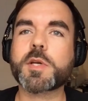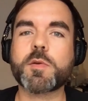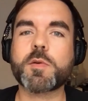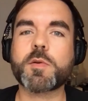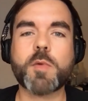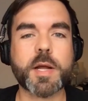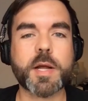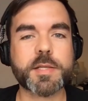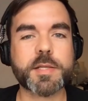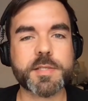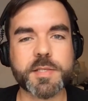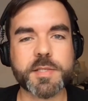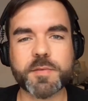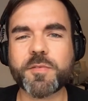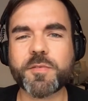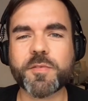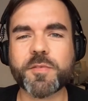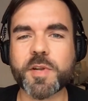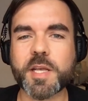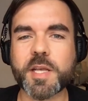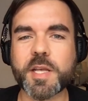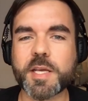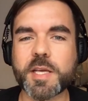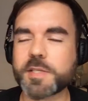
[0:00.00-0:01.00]
can write
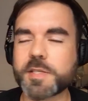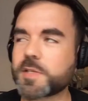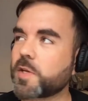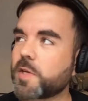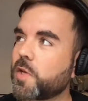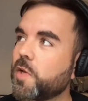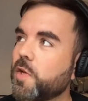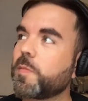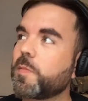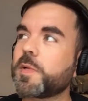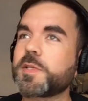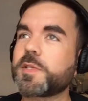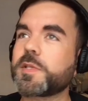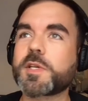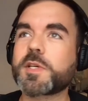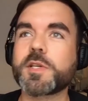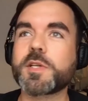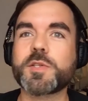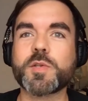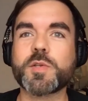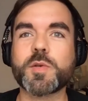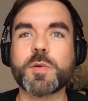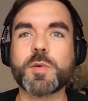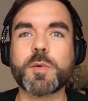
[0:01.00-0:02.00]
symphonies and humans
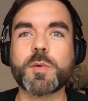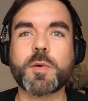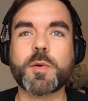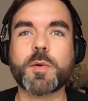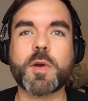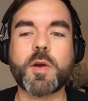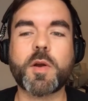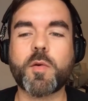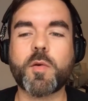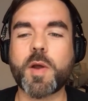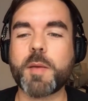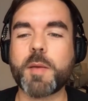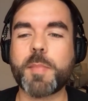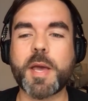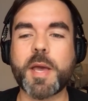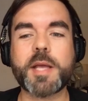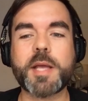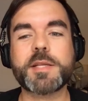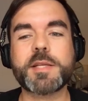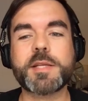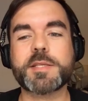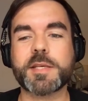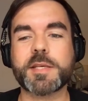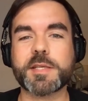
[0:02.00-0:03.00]
can do create
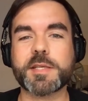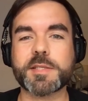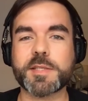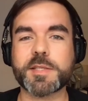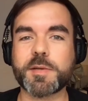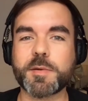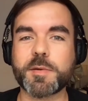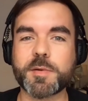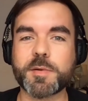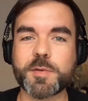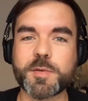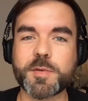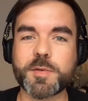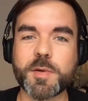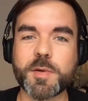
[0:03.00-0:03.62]
paintings and